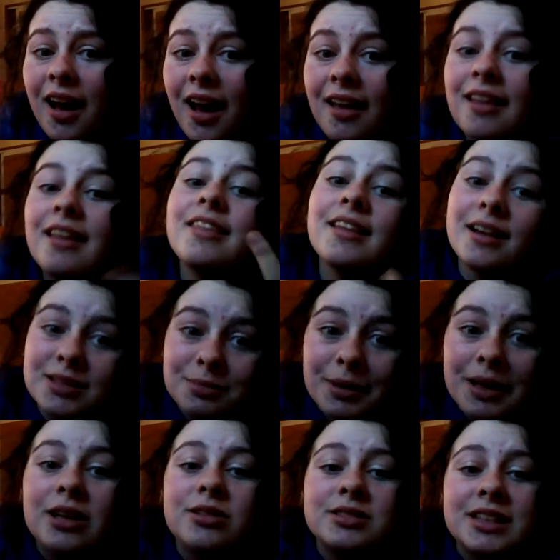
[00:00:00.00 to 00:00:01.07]
And then there was
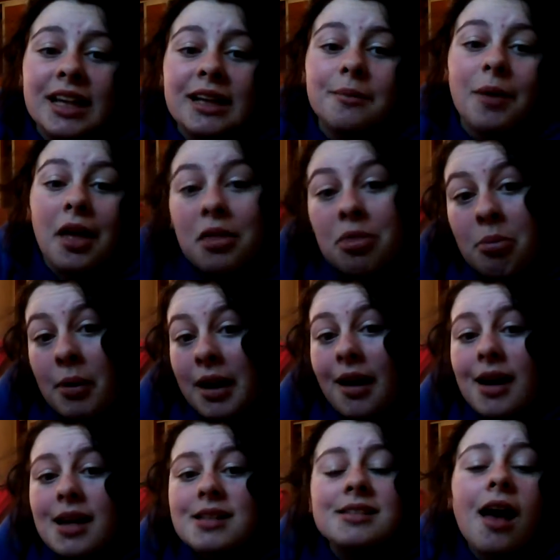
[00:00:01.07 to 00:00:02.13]
me who was dating him like 3
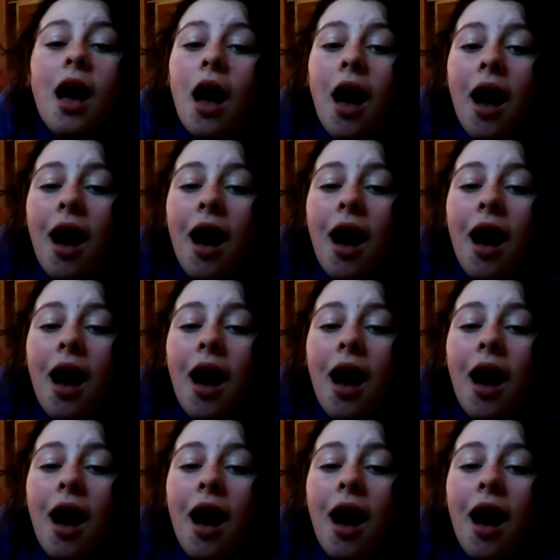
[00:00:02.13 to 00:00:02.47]
days.